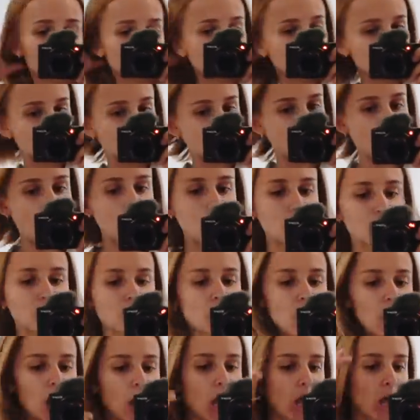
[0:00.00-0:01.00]
that's from
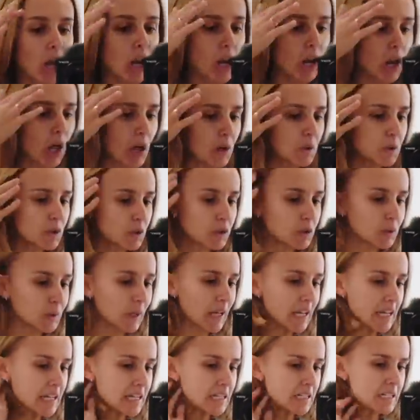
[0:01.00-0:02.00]
a local
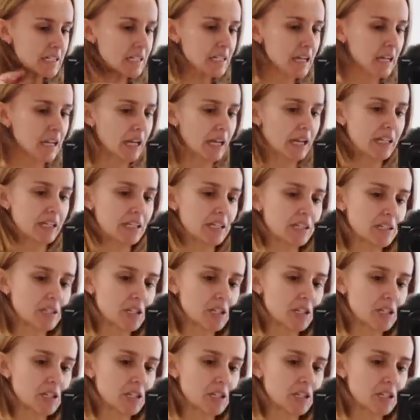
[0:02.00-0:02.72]
indie